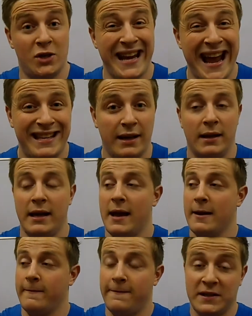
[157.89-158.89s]

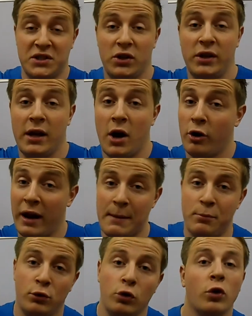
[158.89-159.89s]
genetically and physically are
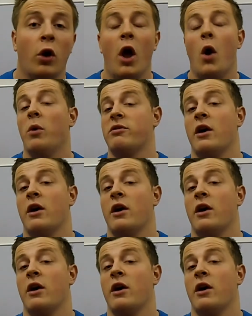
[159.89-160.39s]
able to